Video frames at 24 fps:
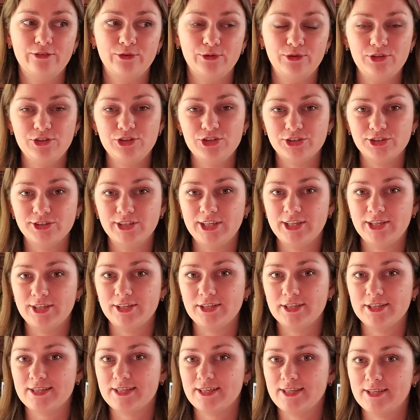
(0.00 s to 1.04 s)
for each
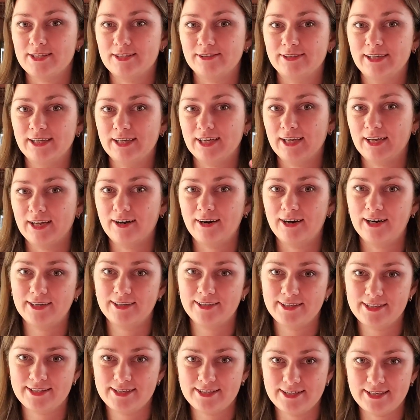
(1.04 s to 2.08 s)
letter there's like a
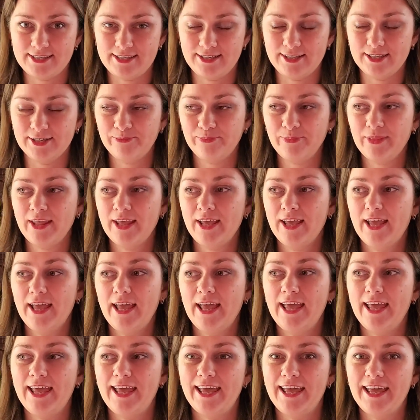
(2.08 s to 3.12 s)
garden scene,
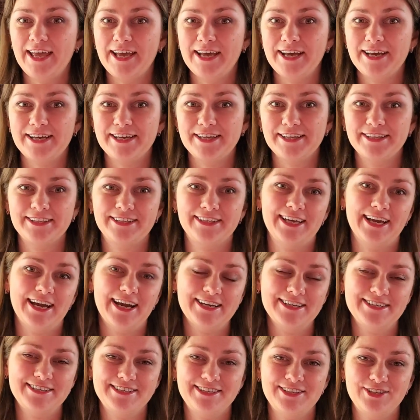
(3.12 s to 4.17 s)
and yeah,
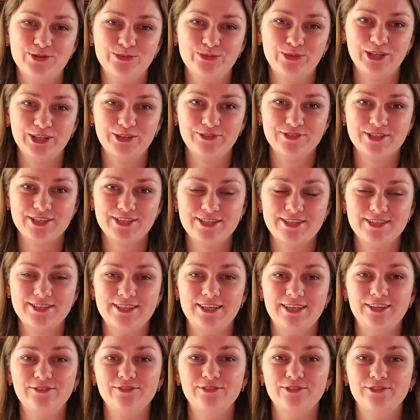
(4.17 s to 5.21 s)
I stitched one of the
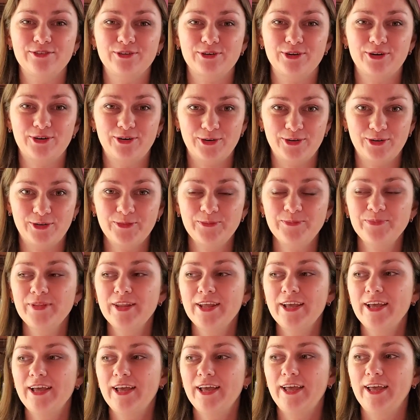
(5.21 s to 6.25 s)
scene for her,
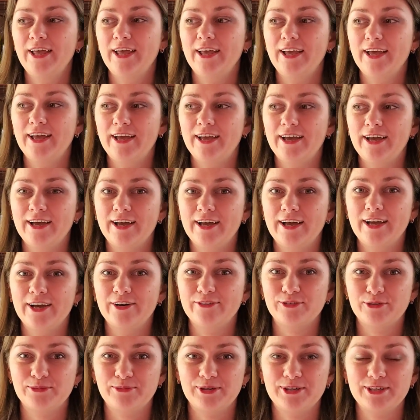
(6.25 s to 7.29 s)

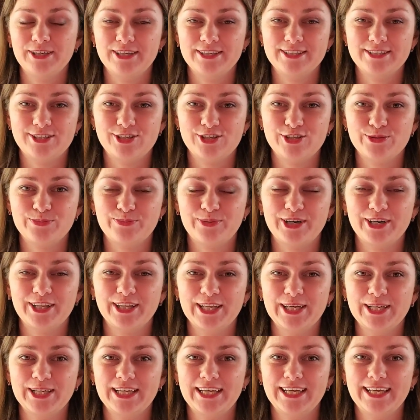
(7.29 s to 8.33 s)
for my exchange
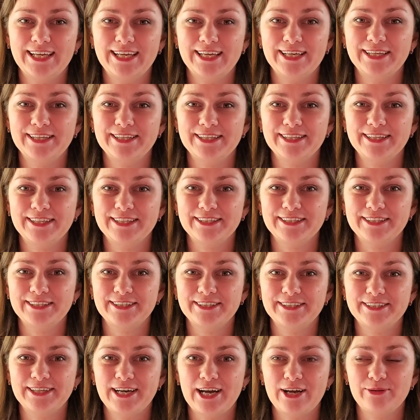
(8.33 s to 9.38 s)
partner, and
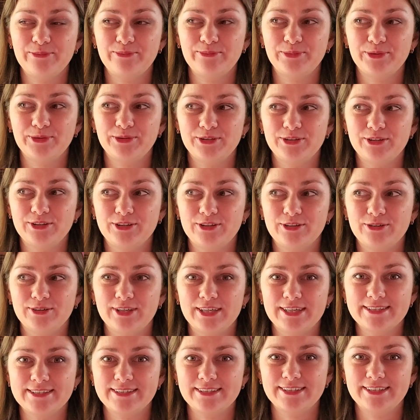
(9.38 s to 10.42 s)
I put it
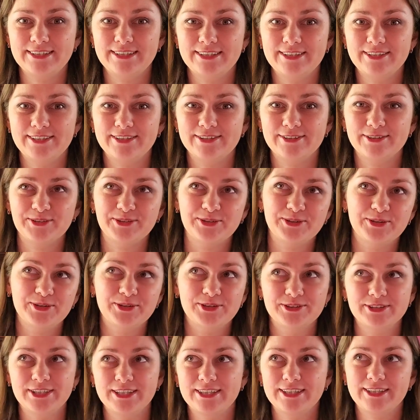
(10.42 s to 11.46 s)
together into
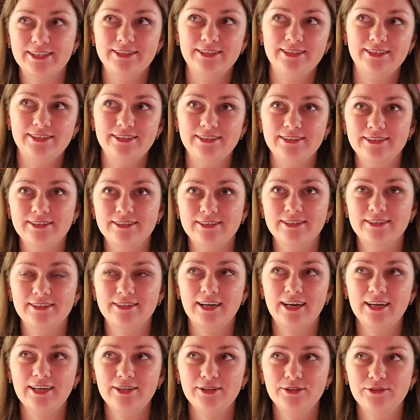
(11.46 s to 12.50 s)
like
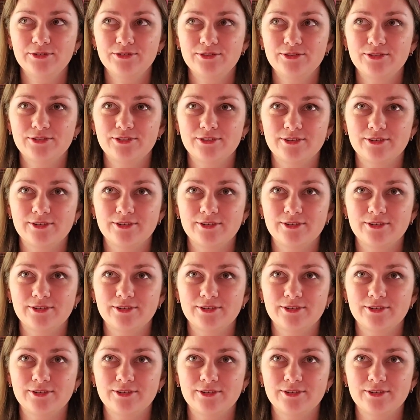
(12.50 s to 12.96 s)
kind of